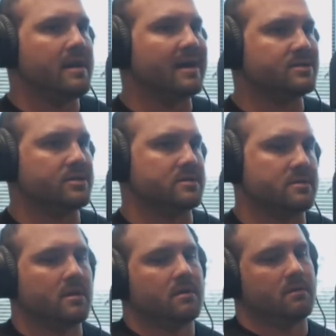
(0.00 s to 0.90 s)
not
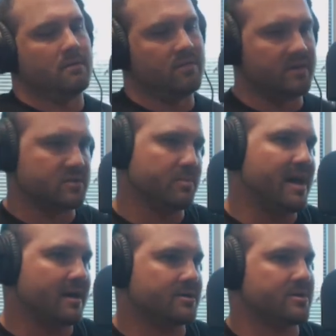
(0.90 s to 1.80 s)
just this
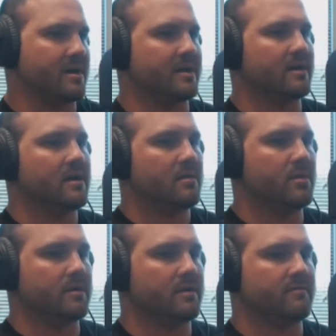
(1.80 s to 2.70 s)
block of training,
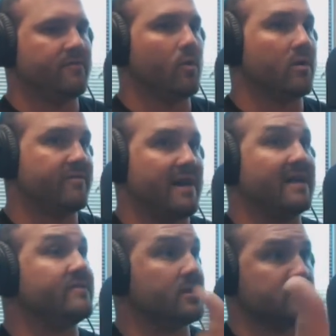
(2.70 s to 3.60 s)
but 4 or
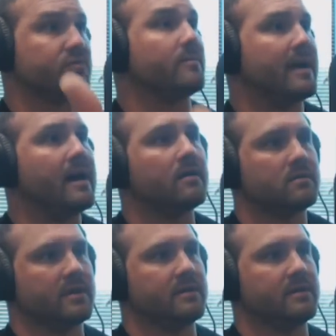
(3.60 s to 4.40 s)
5 years from now.